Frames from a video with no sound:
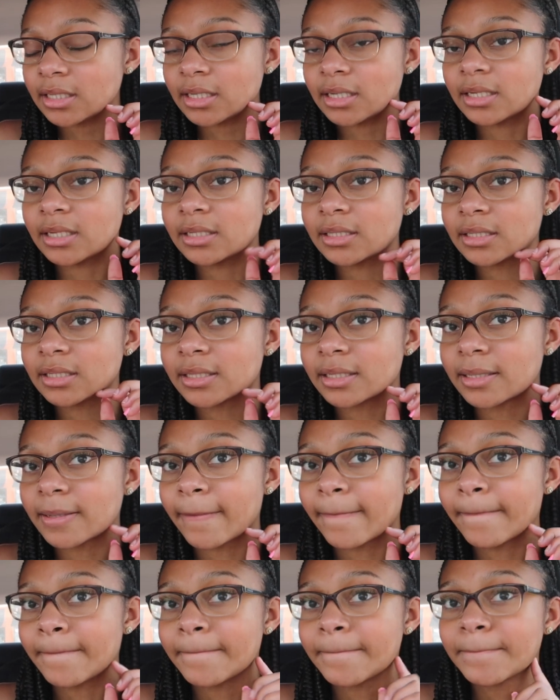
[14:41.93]
Like you got
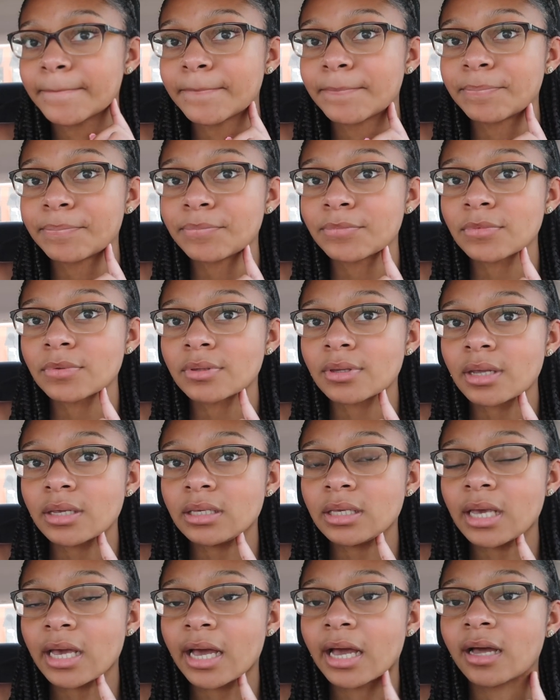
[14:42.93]
like a meal.
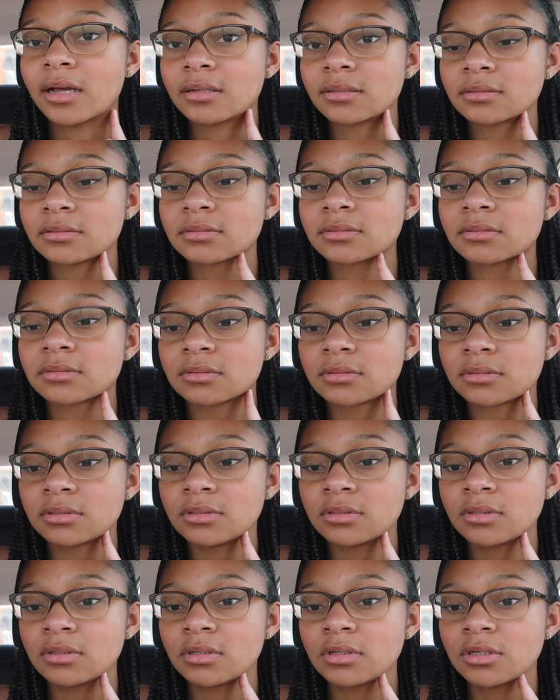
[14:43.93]
I yeah. had to order
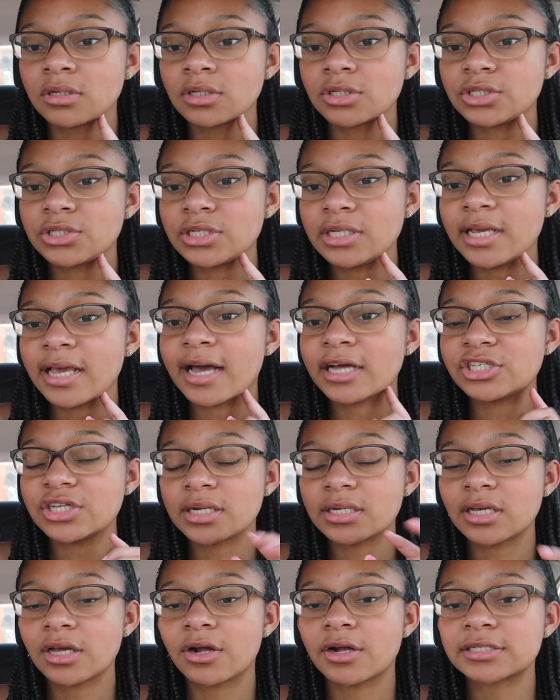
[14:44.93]
mine separate. She yeah, she
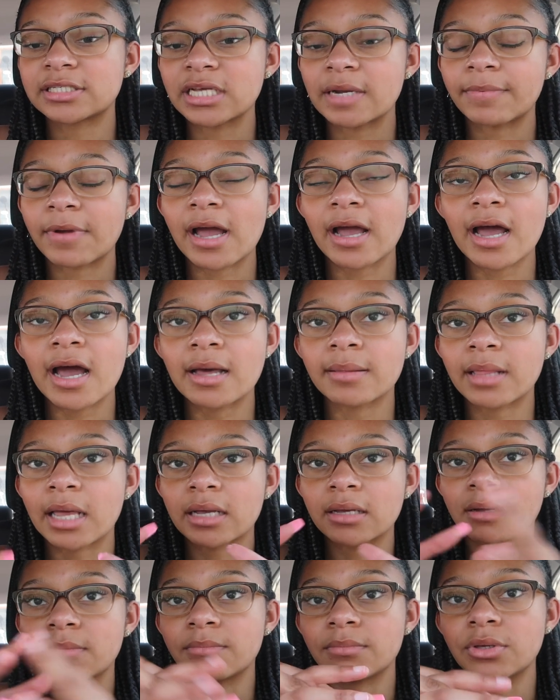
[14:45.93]
had to get her separate. I got she,
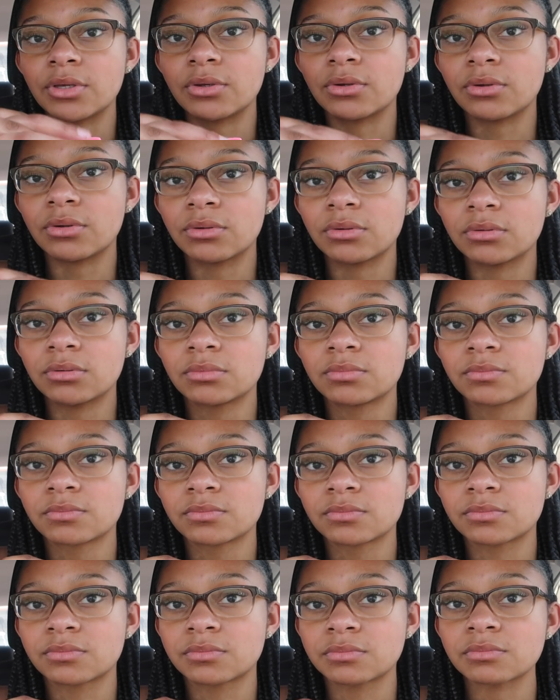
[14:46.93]
like a meal. You wanted
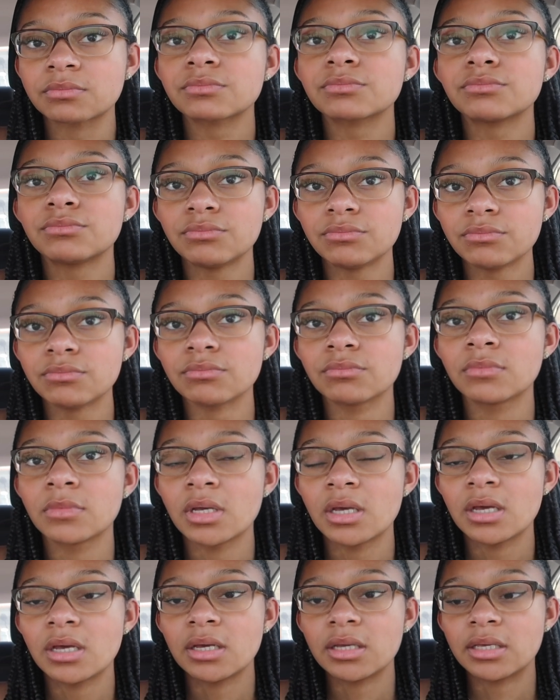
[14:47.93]
eggs and bacon, but
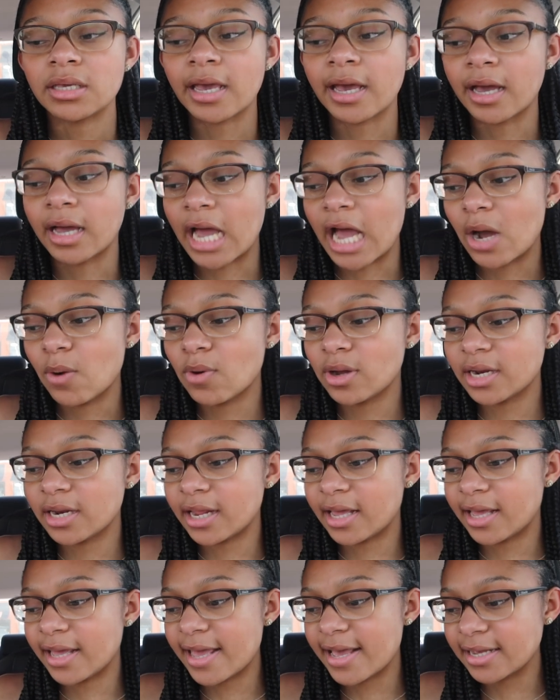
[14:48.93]
I didn't want. Yeah, that. I
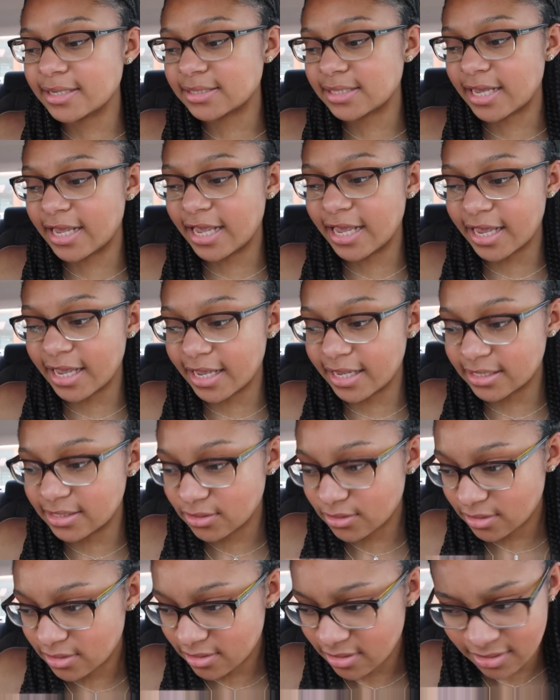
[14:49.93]
wanted eggs and.
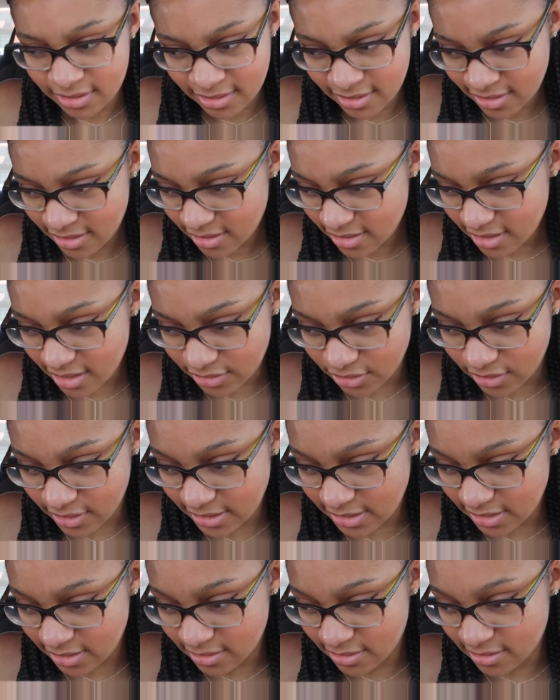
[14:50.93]
it's
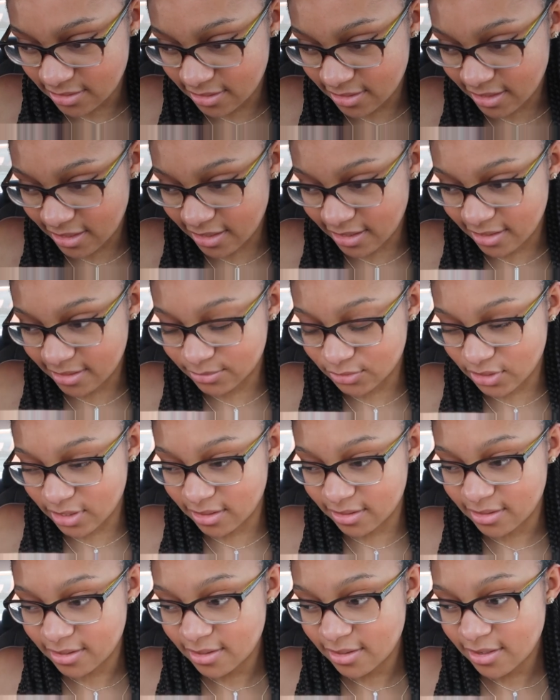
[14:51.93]
this hot. Yeah, I'm
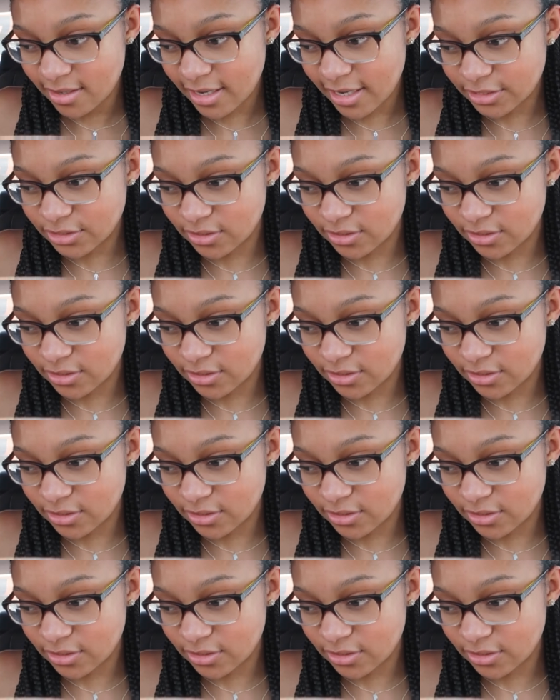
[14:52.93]
trying.